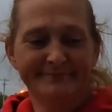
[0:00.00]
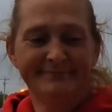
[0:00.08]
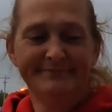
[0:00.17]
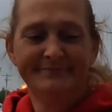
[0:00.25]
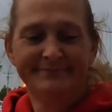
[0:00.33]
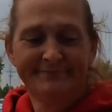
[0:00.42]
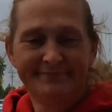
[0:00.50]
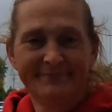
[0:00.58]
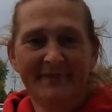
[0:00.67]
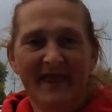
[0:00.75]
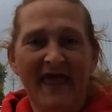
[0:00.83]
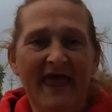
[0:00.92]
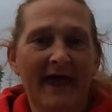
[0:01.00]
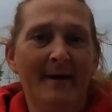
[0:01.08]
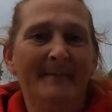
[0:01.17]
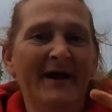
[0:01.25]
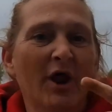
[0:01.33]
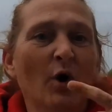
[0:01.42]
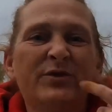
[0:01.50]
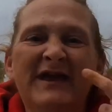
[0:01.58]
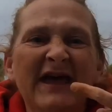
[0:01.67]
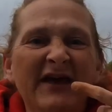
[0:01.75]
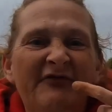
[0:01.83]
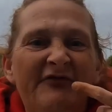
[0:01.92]
Your pussy? And my no
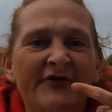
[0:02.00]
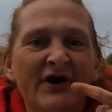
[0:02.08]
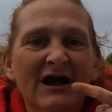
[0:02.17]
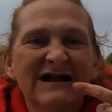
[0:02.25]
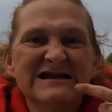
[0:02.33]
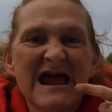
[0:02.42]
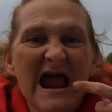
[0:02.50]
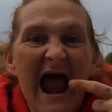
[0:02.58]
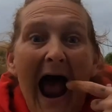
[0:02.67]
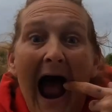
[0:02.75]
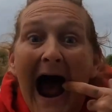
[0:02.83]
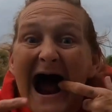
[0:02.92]
teeth. See? this